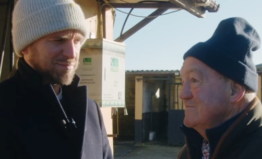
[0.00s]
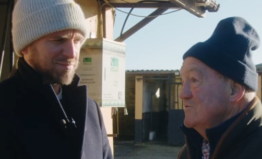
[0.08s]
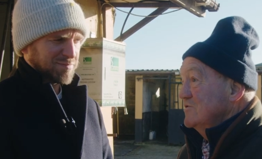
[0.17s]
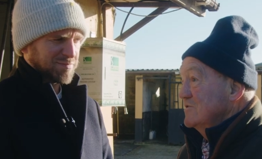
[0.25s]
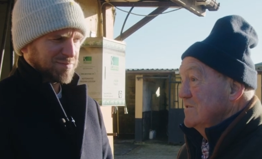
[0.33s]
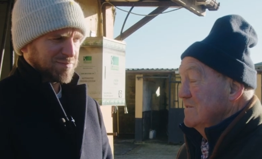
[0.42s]

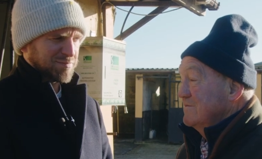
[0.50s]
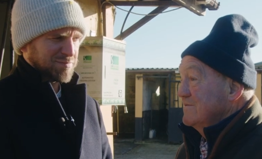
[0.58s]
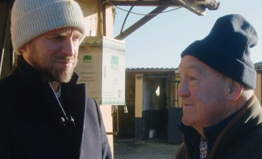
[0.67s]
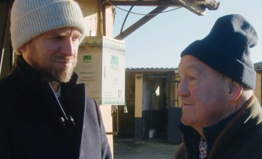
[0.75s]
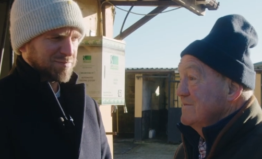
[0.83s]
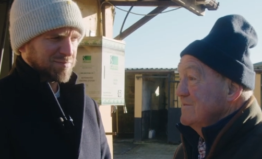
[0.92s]
Speaker 1: you'd have,
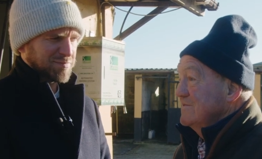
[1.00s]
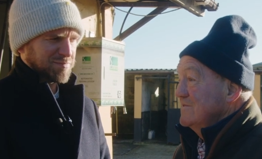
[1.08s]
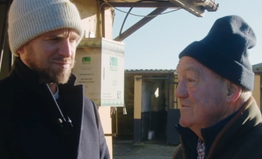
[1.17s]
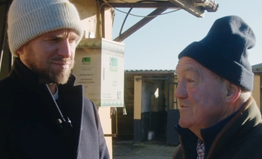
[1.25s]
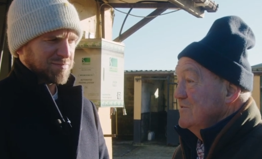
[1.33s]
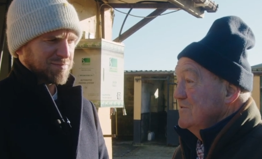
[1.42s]

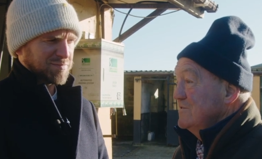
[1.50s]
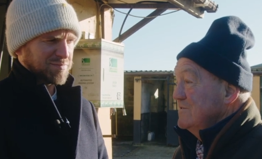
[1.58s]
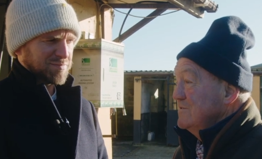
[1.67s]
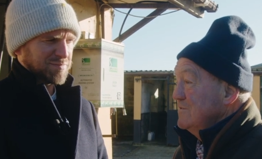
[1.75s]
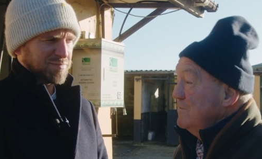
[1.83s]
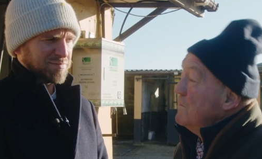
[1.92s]

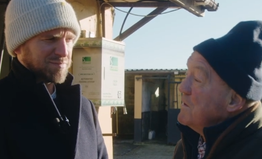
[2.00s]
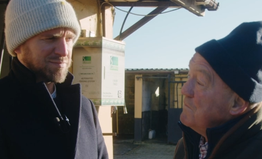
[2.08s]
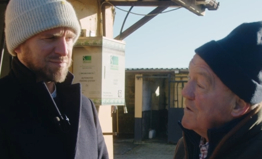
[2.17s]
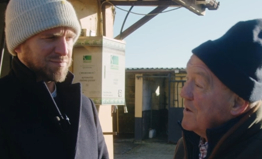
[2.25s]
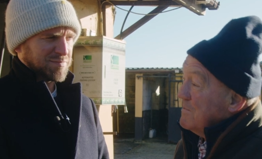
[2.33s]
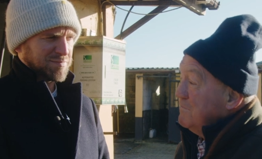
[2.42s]
you might be
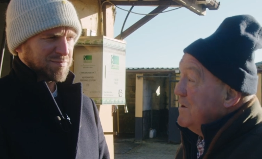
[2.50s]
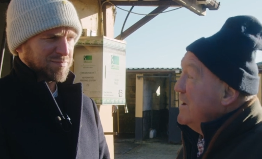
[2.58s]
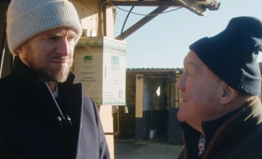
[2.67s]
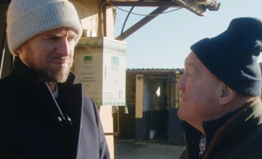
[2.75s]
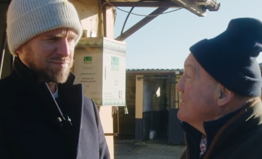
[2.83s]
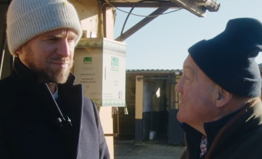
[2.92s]
getting
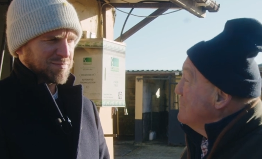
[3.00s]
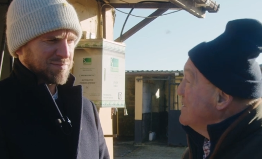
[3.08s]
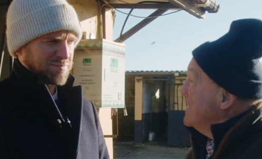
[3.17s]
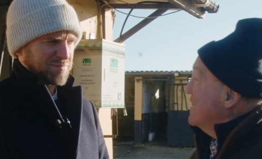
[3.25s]
paid for some of the